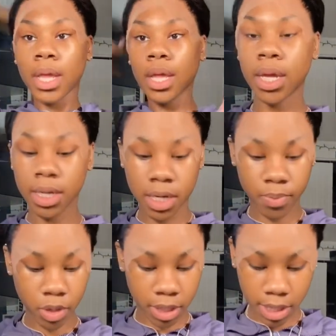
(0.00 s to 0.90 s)
And then
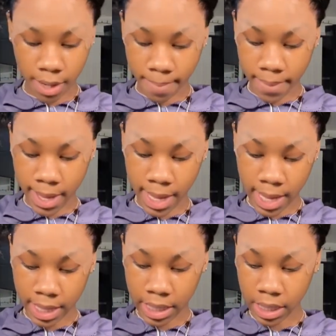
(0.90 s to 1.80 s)
we're going to get a
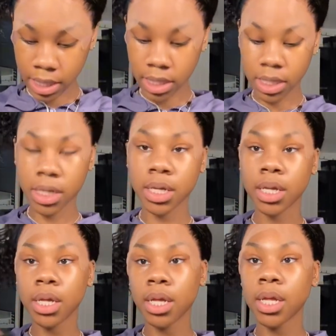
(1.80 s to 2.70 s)
band, and
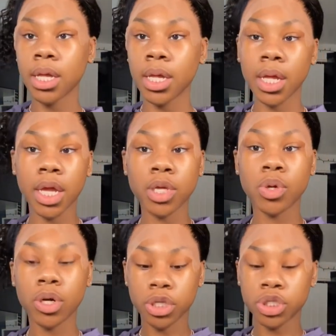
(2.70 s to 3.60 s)
you're
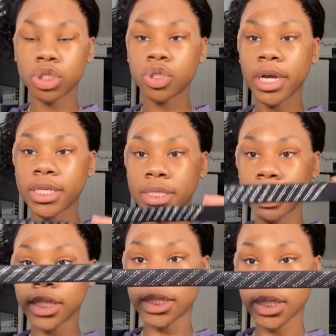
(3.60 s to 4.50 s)
going to stretch
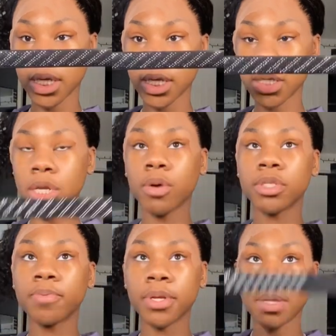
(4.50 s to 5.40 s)
it. Don't
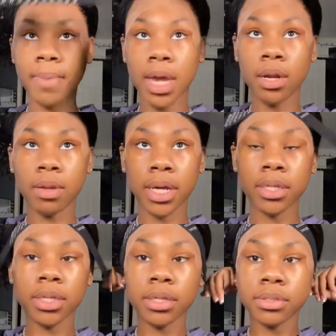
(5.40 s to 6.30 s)
just put the band on
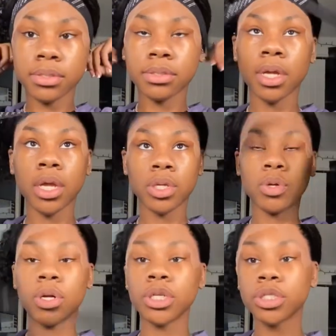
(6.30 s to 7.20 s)
like this.
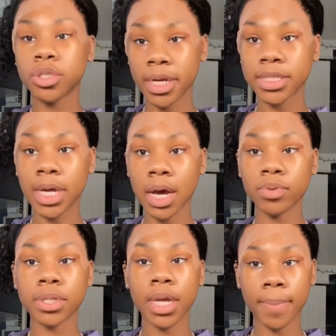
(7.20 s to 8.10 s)
You're going to stretch it
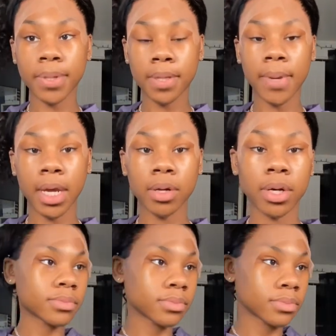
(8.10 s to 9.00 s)
out, then put the band on.